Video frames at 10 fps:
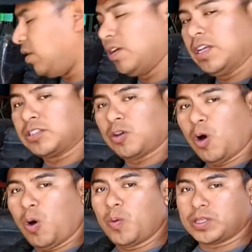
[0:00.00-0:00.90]
it's
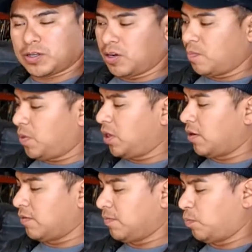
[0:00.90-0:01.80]
always going to be
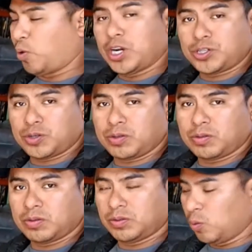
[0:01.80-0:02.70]
a pressure.
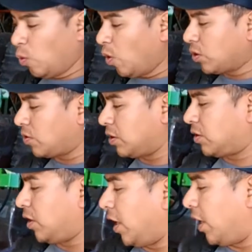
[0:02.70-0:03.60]
The water is going to
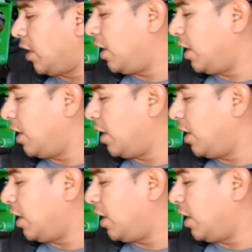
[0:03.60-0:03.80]
stay